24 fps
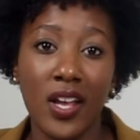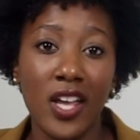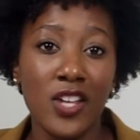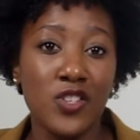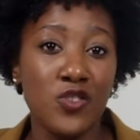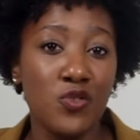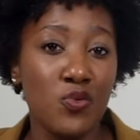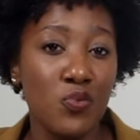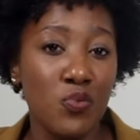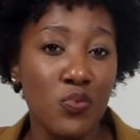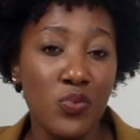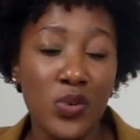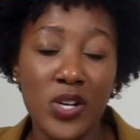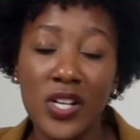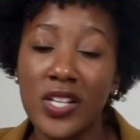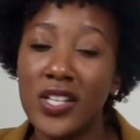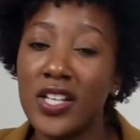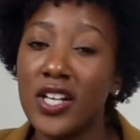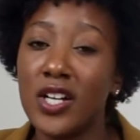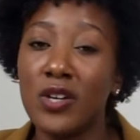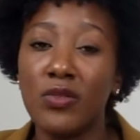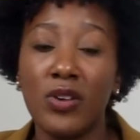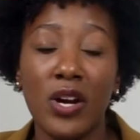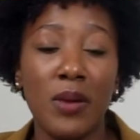It's
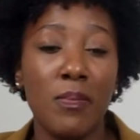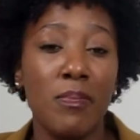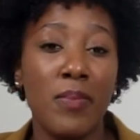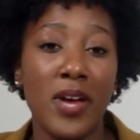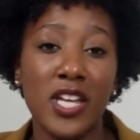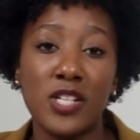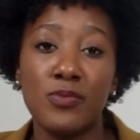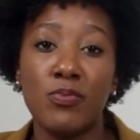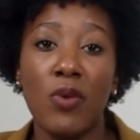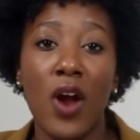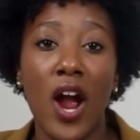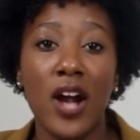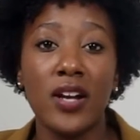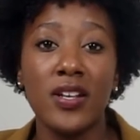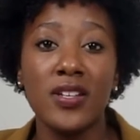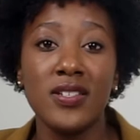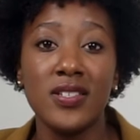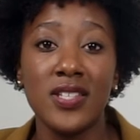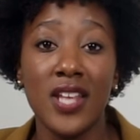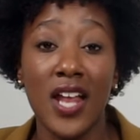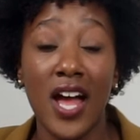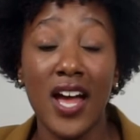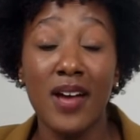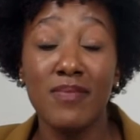really a great best
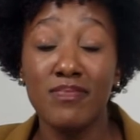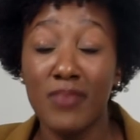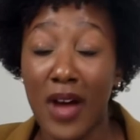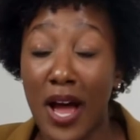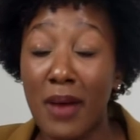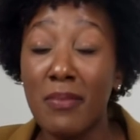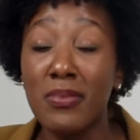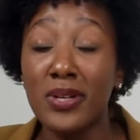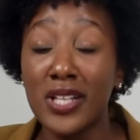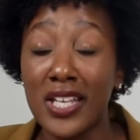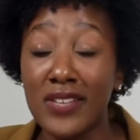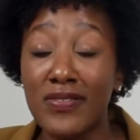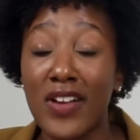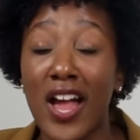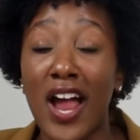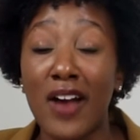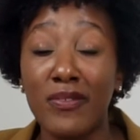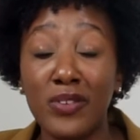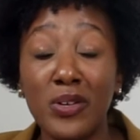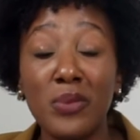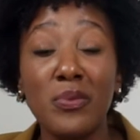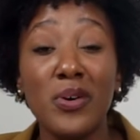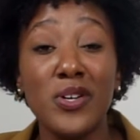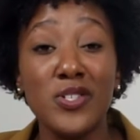practice that I believe
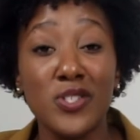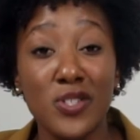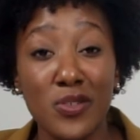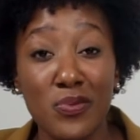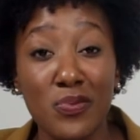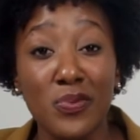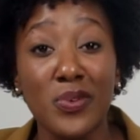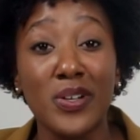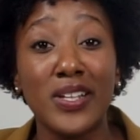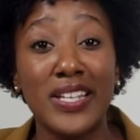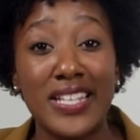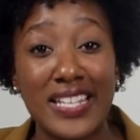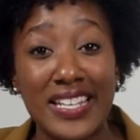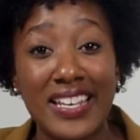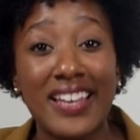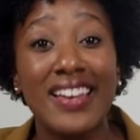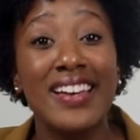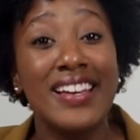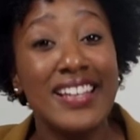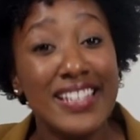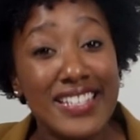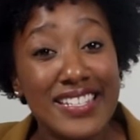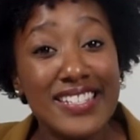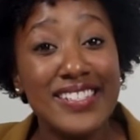everyone should really
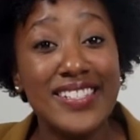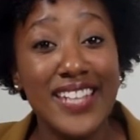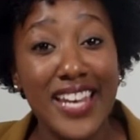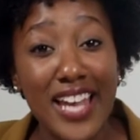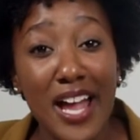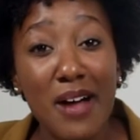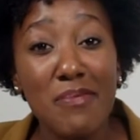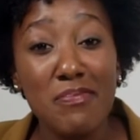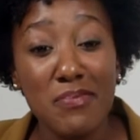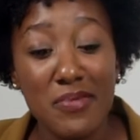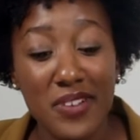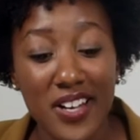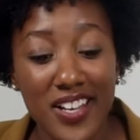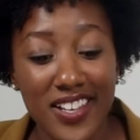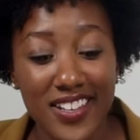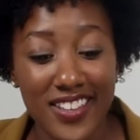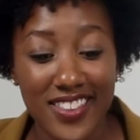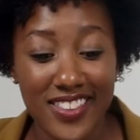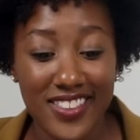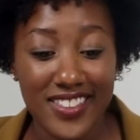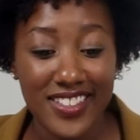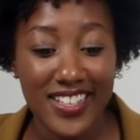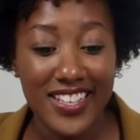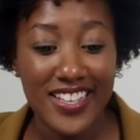stay up with.
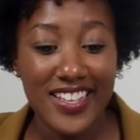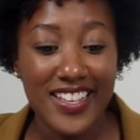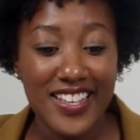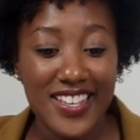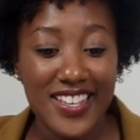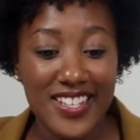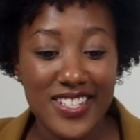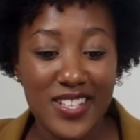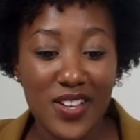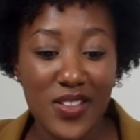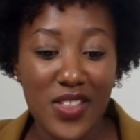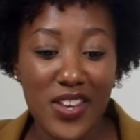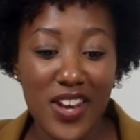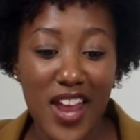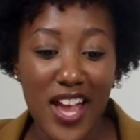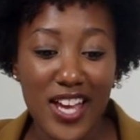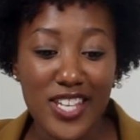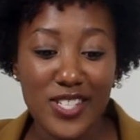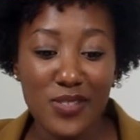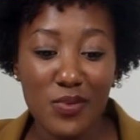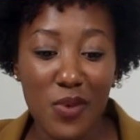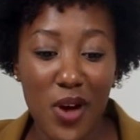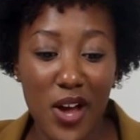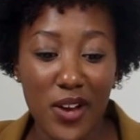So the
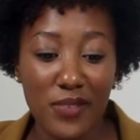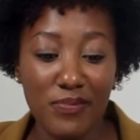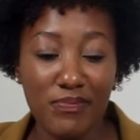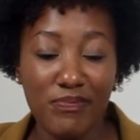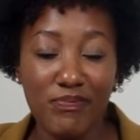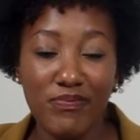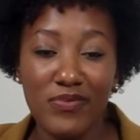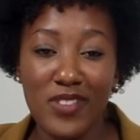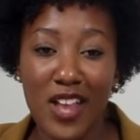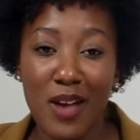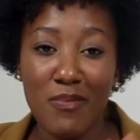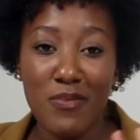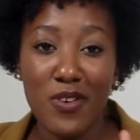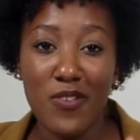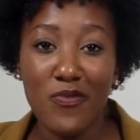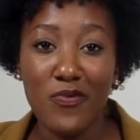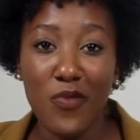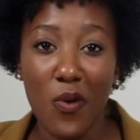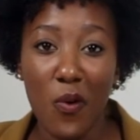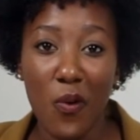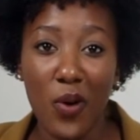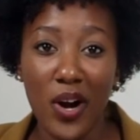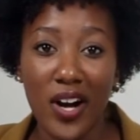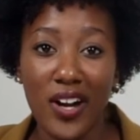next one, number
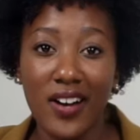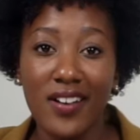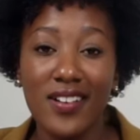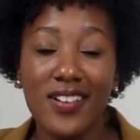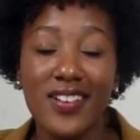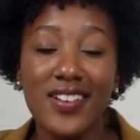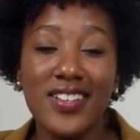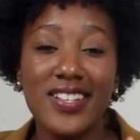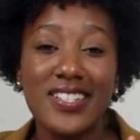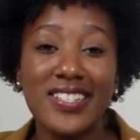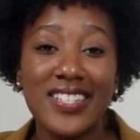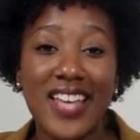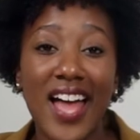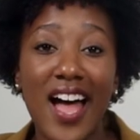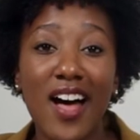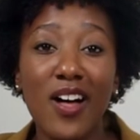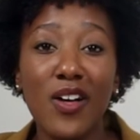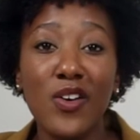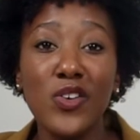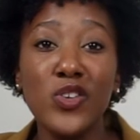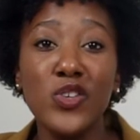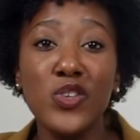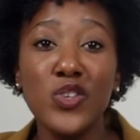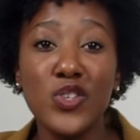4,
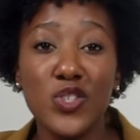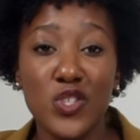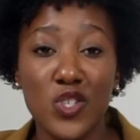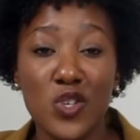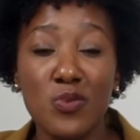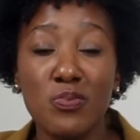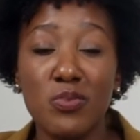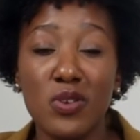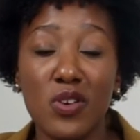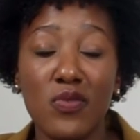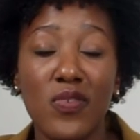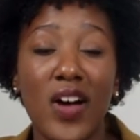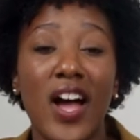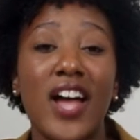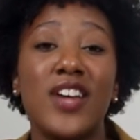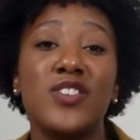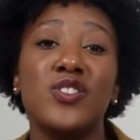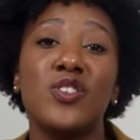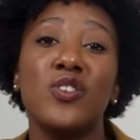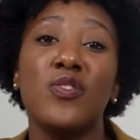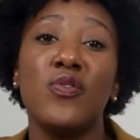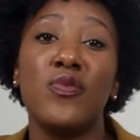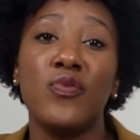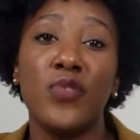tell your
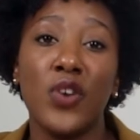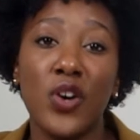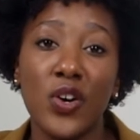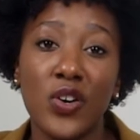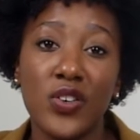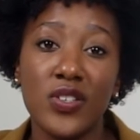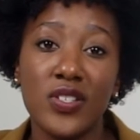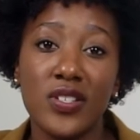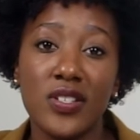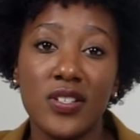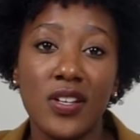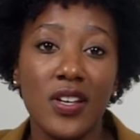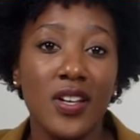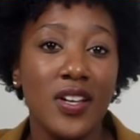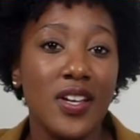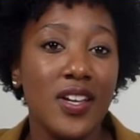supervisor first.